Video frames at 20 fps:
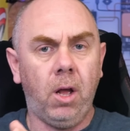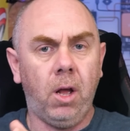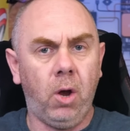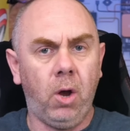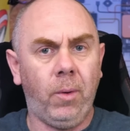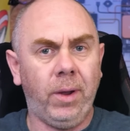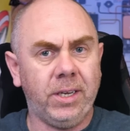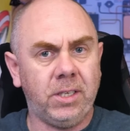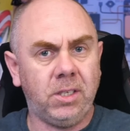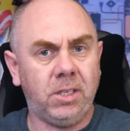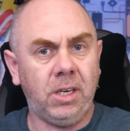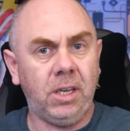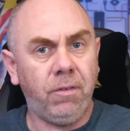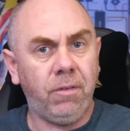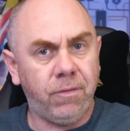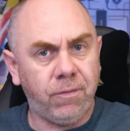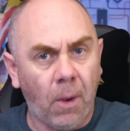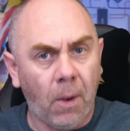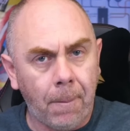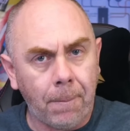OSD
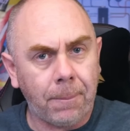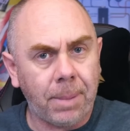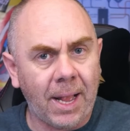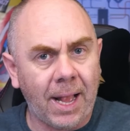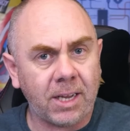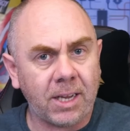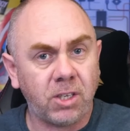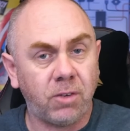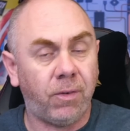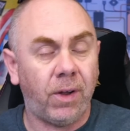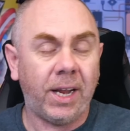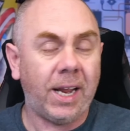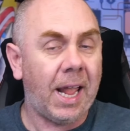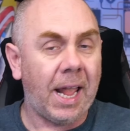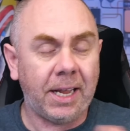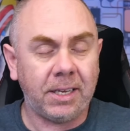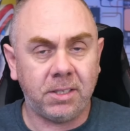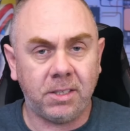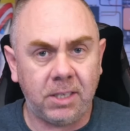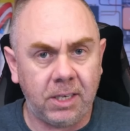font packs via
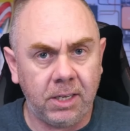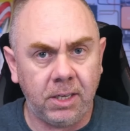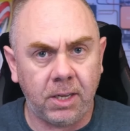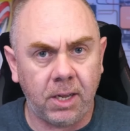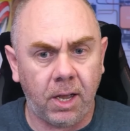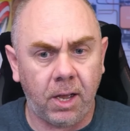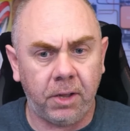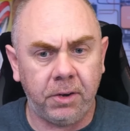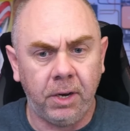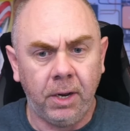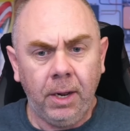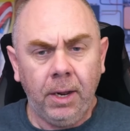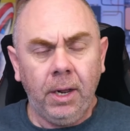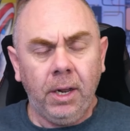SD card.